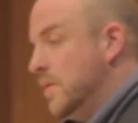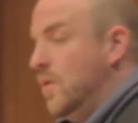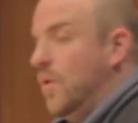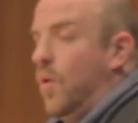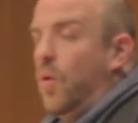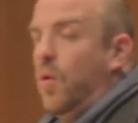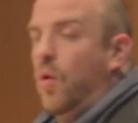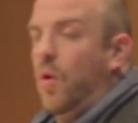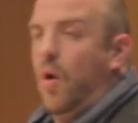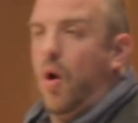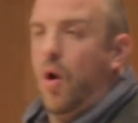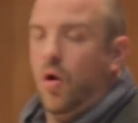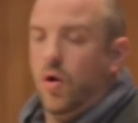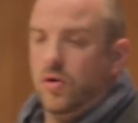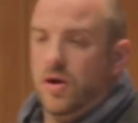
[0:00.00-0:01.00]
or
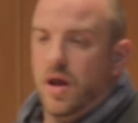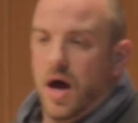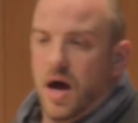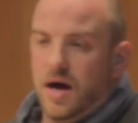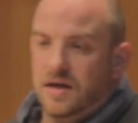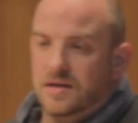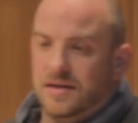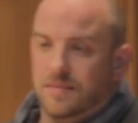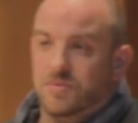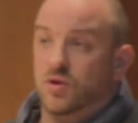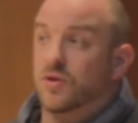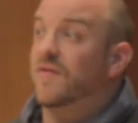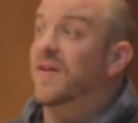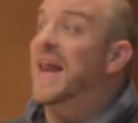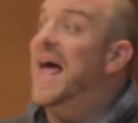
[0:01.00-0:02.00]
on some
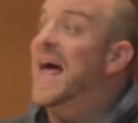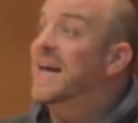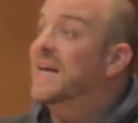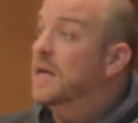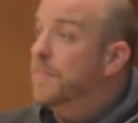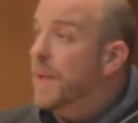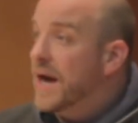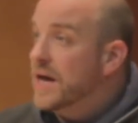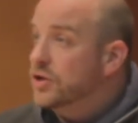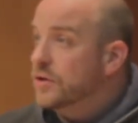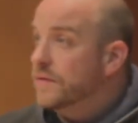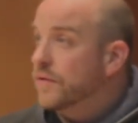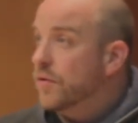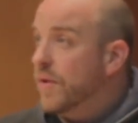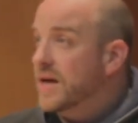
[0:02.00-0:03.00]
sort of landing page
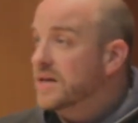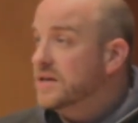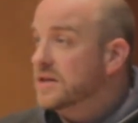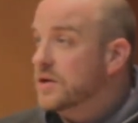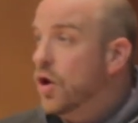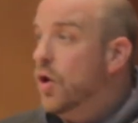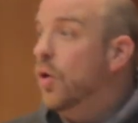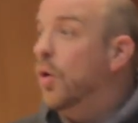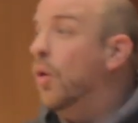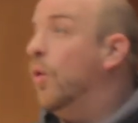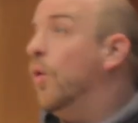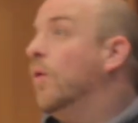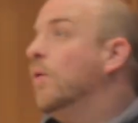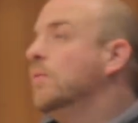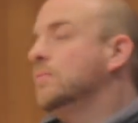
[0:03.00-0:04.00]
you've created,
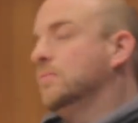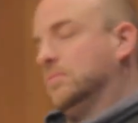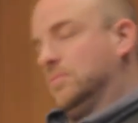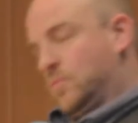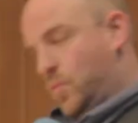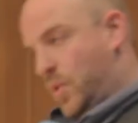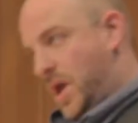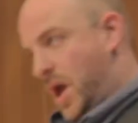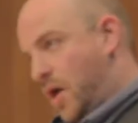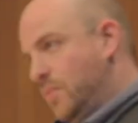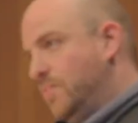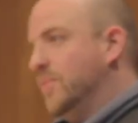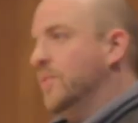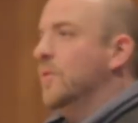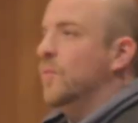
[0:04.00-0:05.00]
or, we hope,
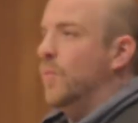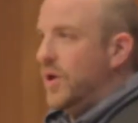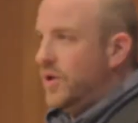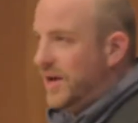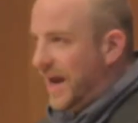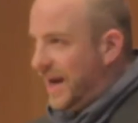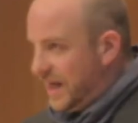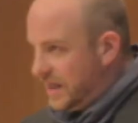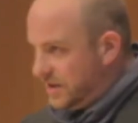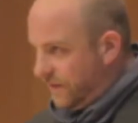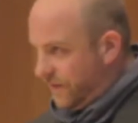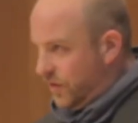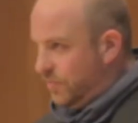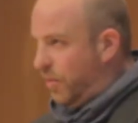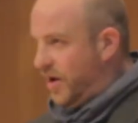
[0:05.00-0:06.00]
when you get
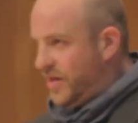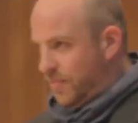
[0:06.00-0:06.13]
interviewed by the